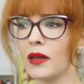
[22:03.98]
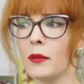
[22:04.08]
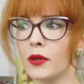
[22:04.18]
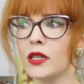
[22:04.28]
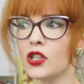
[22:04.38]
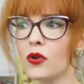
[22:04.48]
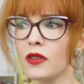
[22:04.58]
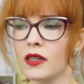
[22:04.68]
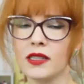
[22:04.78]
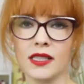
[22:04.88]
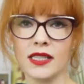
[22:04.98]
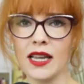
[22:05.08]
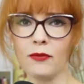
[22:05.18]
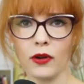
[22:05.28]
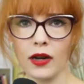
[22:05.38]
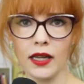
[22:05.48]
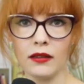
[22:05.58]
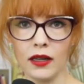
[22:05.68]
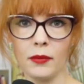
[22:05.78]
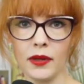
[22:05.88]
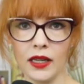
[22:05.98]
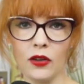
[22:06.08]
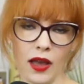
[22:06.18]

I'm pretty sure that it's the same for any company.